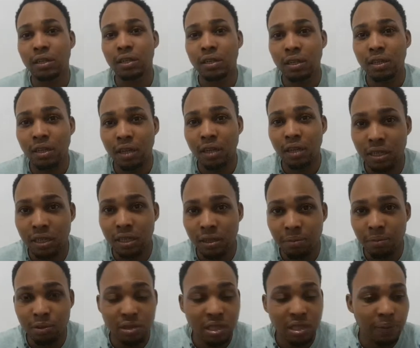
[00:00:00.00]
And
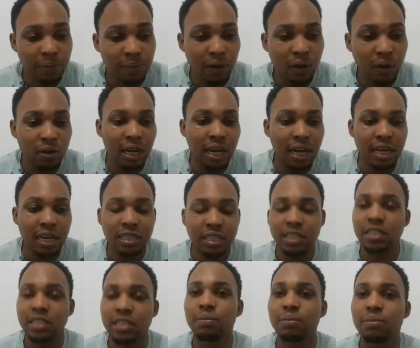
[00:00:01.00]
respect how the artists
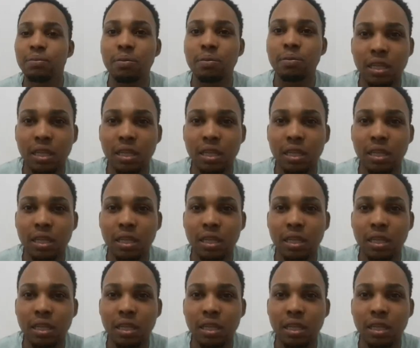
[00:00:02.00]
them do them